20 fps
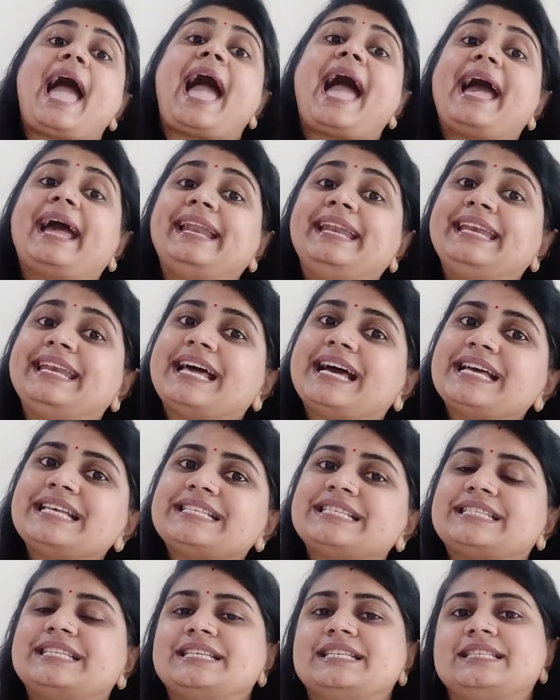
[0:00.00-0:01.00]
And
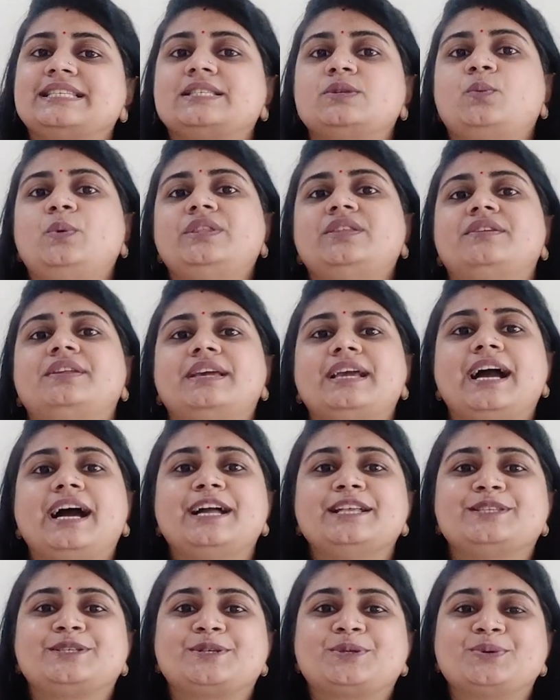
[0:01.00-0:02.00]
last is with
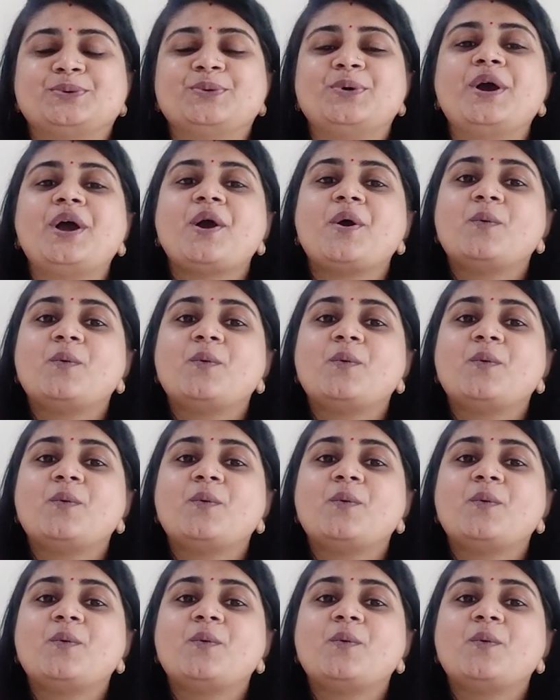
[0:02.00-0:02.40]
regards to